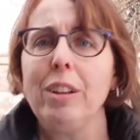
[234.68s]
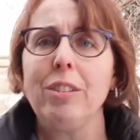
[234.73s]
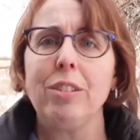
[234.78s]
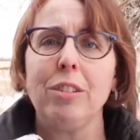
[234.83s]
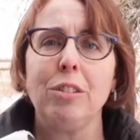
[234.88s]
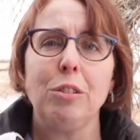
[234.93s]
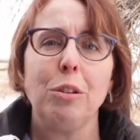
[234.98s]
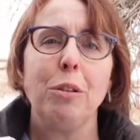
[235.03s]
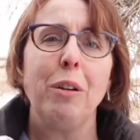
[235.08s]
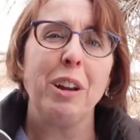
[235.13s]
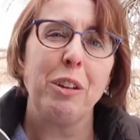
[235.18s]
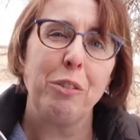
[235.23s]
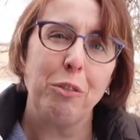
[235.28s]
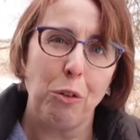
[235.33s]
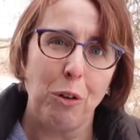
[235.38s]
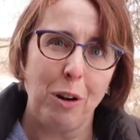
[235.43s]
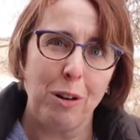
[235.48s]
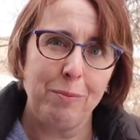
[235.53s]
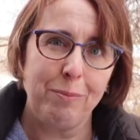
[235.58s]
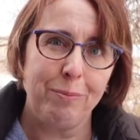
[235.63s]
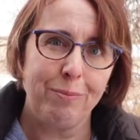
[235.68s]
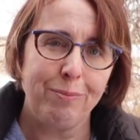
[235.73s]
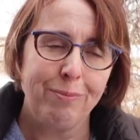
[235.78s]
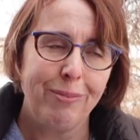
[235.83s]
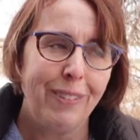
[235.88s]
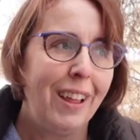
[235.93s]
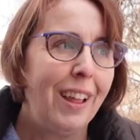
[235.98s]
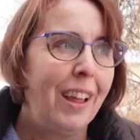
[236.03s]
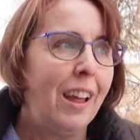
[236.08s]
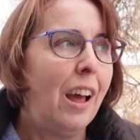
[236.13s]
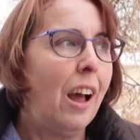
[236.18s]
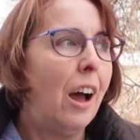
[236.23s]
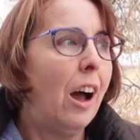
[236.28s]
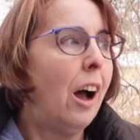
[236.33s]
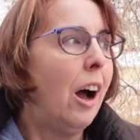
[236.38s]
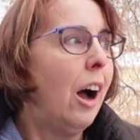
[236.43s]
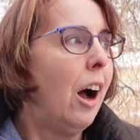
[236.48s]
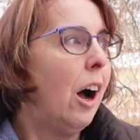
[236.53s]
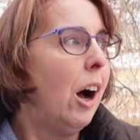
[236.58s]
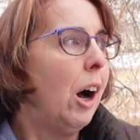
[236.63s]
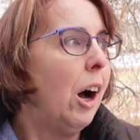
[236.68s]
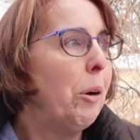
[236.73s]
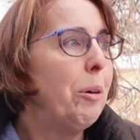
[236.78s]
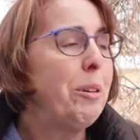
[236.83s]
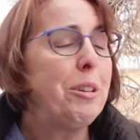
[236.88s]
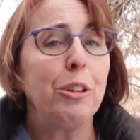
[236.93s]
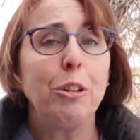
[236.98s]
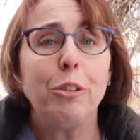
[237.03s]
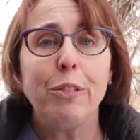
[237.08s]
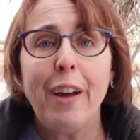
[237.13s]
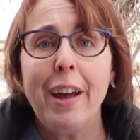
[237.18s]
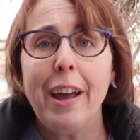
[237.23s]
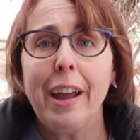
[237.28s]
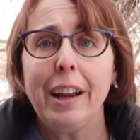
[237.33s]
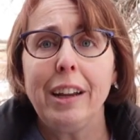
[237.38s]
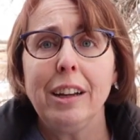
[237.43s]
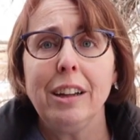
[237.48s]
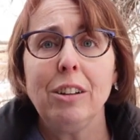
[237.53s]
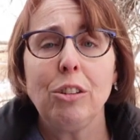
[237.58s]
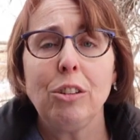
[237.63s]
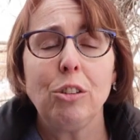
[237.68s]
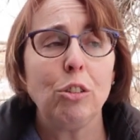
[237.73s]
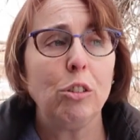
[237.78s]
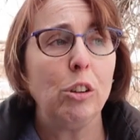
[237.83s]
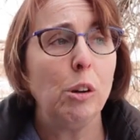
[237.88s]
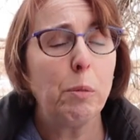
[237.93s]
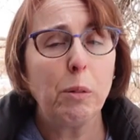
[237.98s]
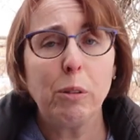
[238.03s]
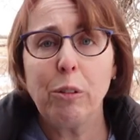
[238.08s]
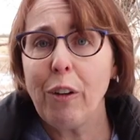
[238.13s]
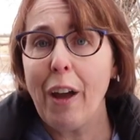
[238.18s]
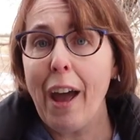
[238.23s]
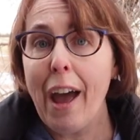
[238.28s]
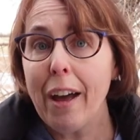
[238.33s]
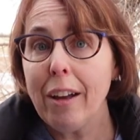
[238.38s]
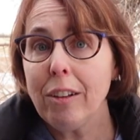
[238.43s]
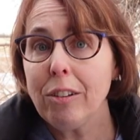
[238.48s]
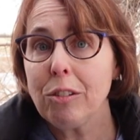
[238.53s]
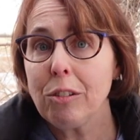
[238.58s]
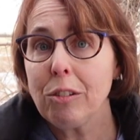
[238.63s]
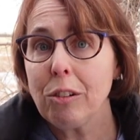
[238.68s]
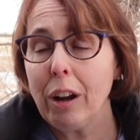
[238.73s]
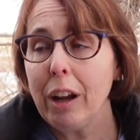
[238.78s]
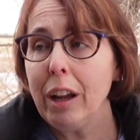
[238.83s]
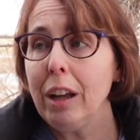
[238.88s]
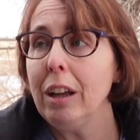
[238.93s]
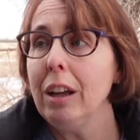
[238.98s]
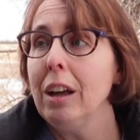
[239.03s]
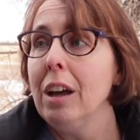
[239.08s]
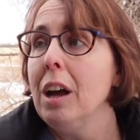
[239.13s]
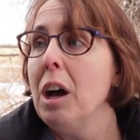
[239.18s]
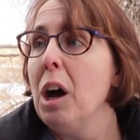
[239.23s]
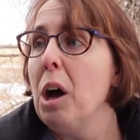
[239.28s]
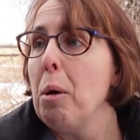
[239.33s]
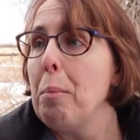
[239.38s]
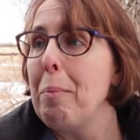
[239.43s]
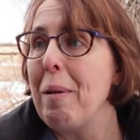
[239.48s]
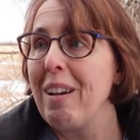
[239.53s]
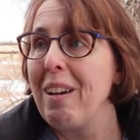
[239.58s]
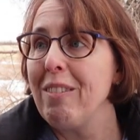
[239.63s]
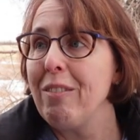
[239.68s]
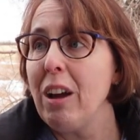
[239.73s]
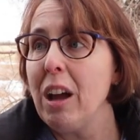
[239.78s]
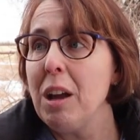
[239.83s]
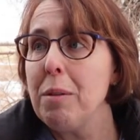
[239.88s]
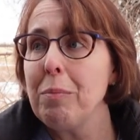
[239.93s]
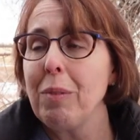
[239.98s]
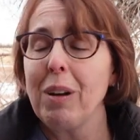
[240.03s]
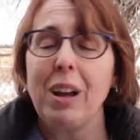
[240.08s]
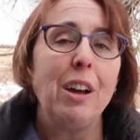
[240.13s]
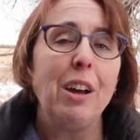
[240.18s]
is it's 24, which is fine. It's super fast, right? But if I've